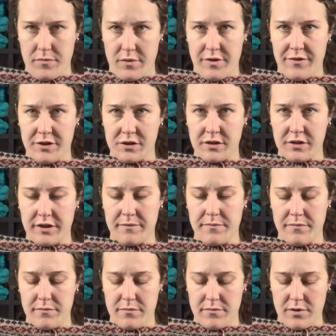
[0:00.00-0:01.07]
eventually
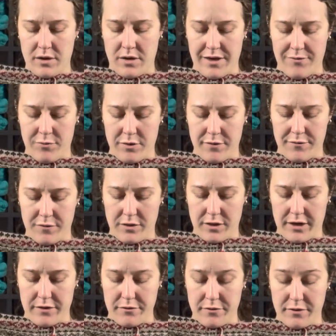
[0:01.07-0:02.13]
I'll have one for
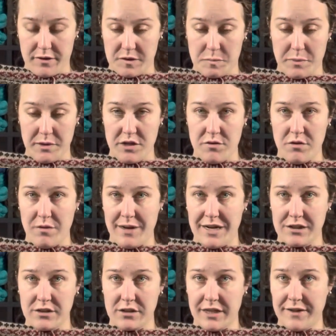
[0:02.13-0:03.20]
like other things, but you don't
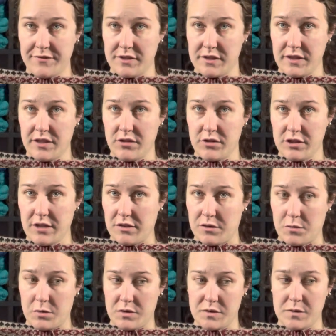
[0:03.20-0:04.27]
actually have to secure
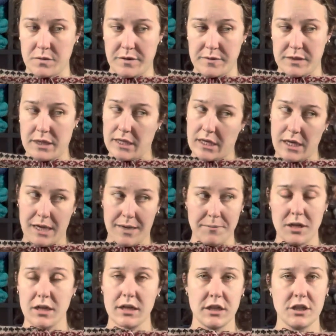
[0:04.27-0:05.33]
Shetland wool. So I was like, I'm
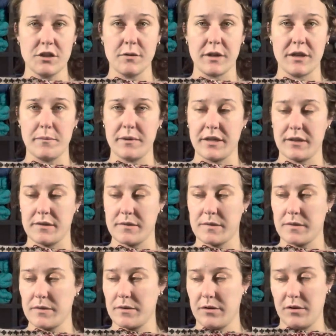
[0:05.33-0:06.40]
not going to do it
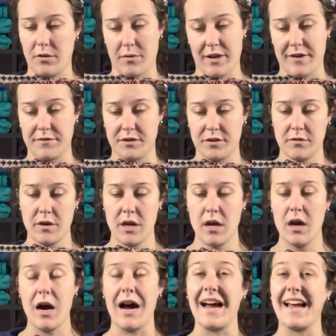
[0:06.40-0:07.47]
because you don't have to.
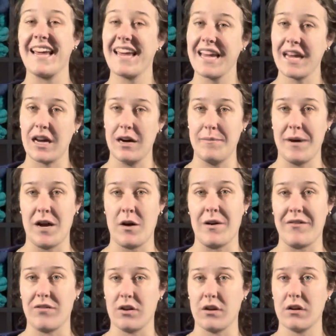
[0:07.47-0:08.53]
I am,
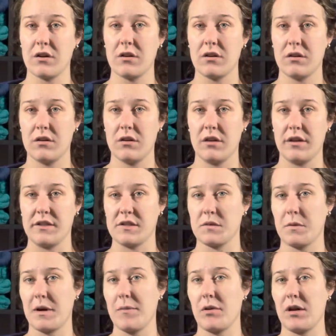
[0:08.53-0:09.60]
however, and this is
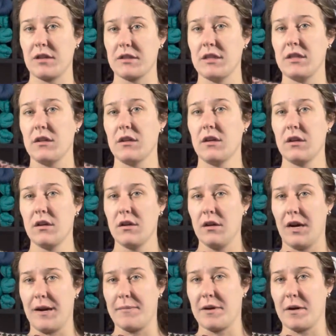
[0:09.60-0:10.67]
why I blocked it,
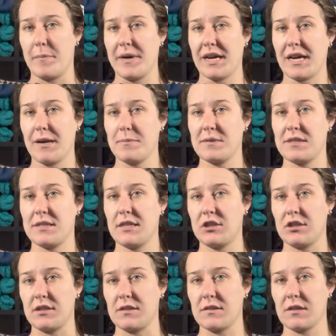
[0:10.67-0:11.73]
I'm going to pick up
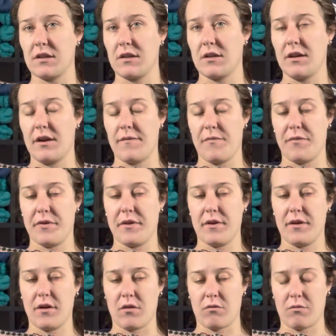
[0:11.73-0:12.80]
stitches
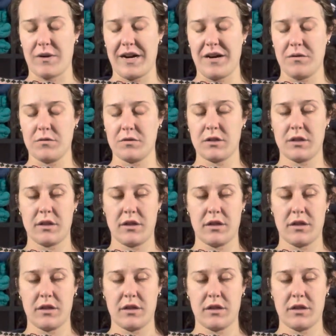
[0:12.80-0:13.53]
around